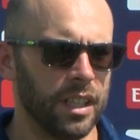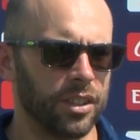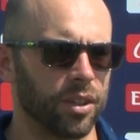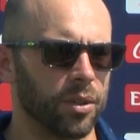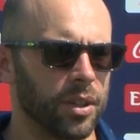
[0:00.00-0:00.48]

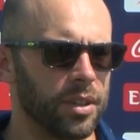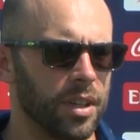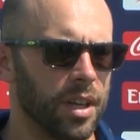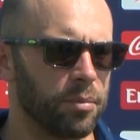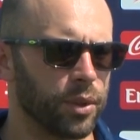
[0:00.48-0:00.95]
So
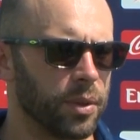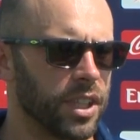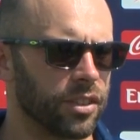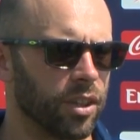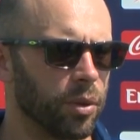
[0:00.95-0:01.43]

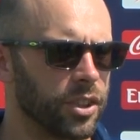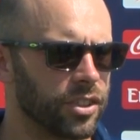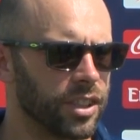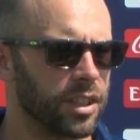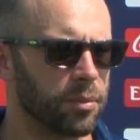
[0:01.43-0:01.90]
between us all, we
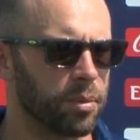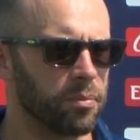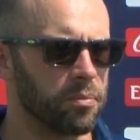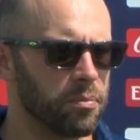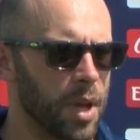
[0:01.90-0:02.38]
just need to
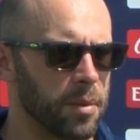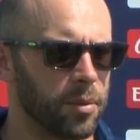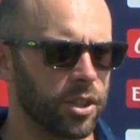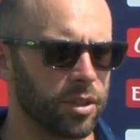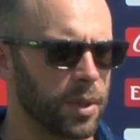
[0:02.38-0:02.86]

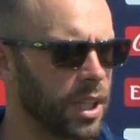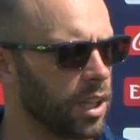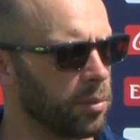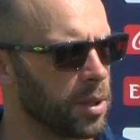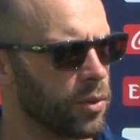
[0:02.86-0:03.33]
maybe just be a
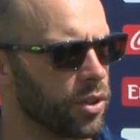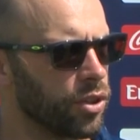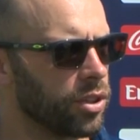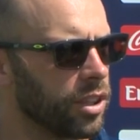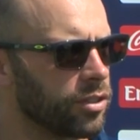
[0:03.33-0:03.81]
little bit more
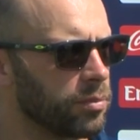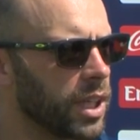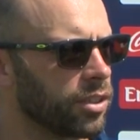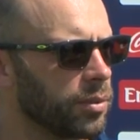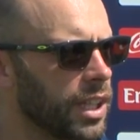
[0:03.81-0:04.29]
ruthless and
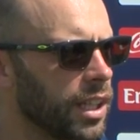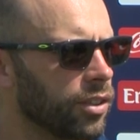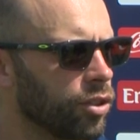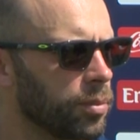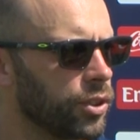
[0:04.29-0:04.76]
make sure we take
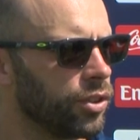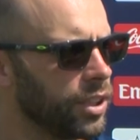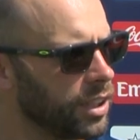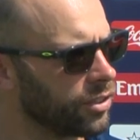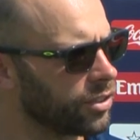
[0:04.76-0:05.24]
those
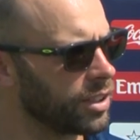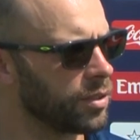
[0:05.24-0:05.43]
opportunities.